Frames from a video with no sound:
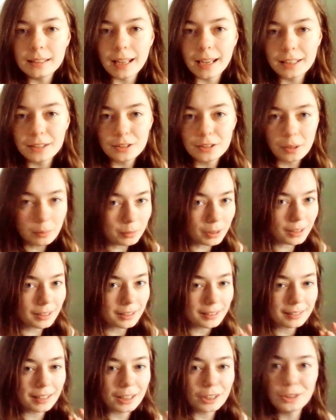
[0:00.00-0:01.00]
today, so I'm going
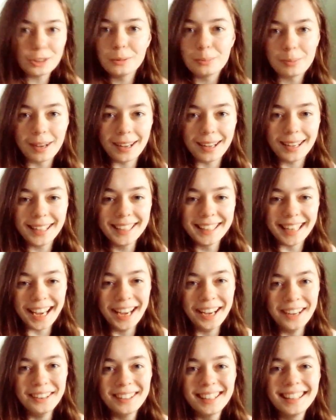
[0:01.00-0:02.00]
to say goodbye
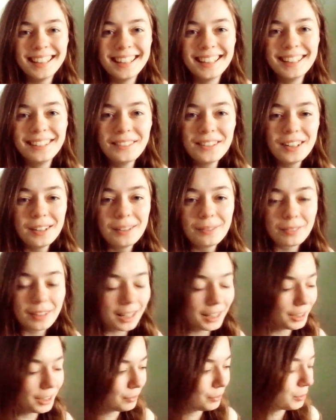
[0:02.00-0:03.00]
now.
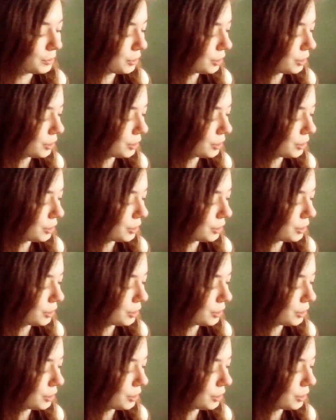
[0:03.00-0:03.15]
Thank you for